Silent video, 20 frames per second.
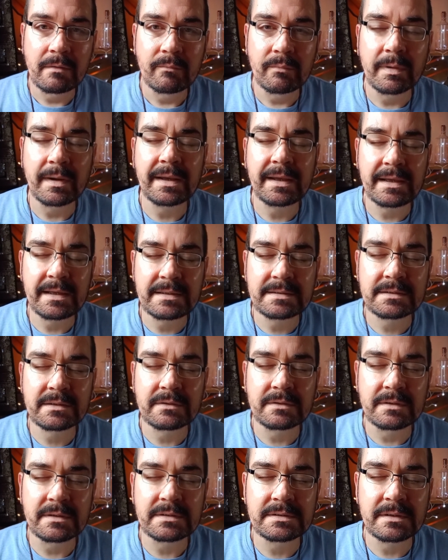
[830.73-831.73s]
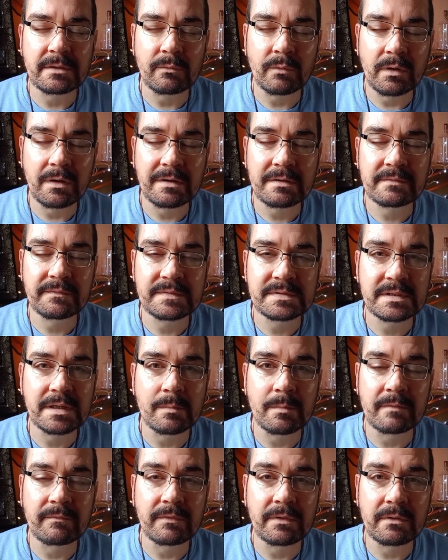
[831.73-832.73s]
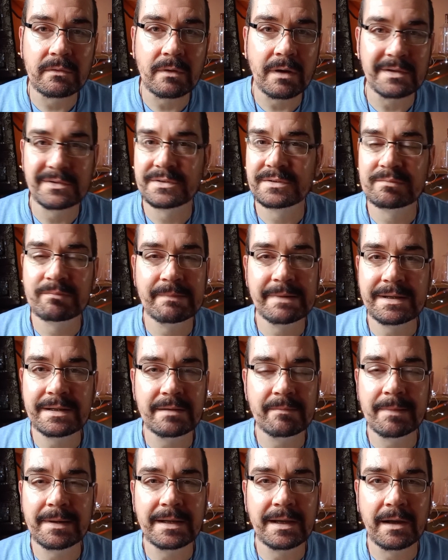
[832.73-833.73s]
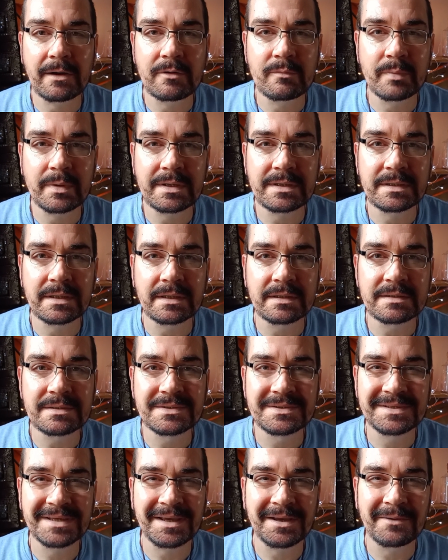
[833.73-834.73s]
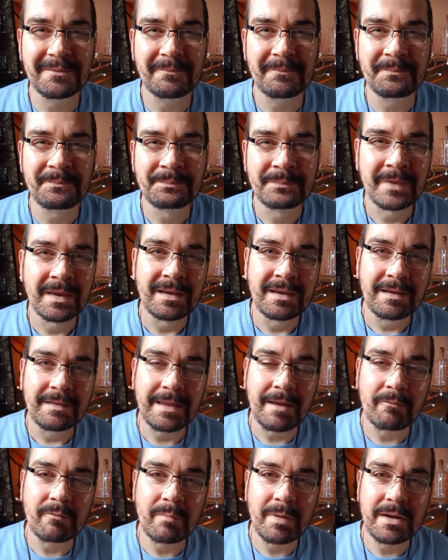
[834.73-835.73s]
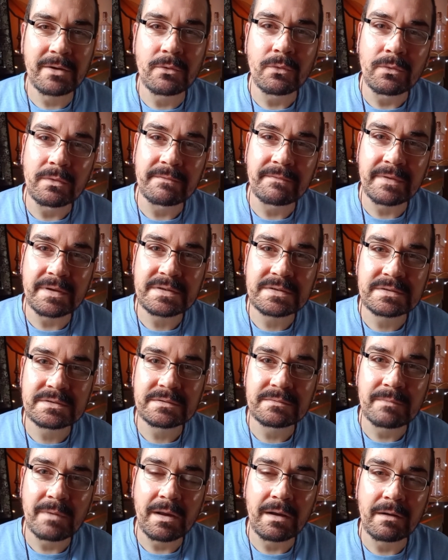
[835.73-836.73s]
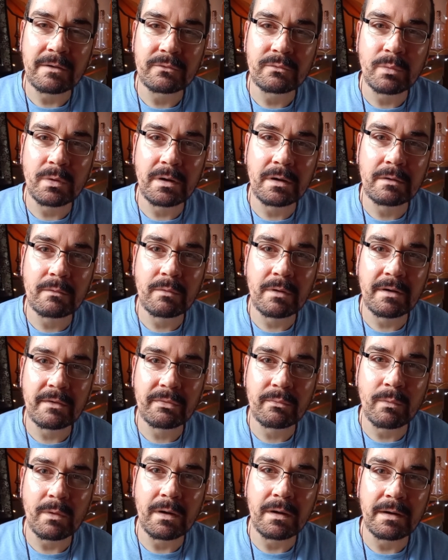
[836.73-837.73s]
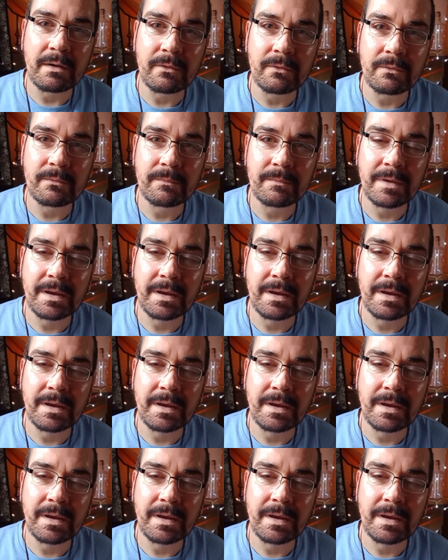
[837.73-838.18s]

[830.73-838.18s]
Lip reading: Please, goodness, it works for some of you. I just really, really hope it does. That would make all of this hard work worthwhile.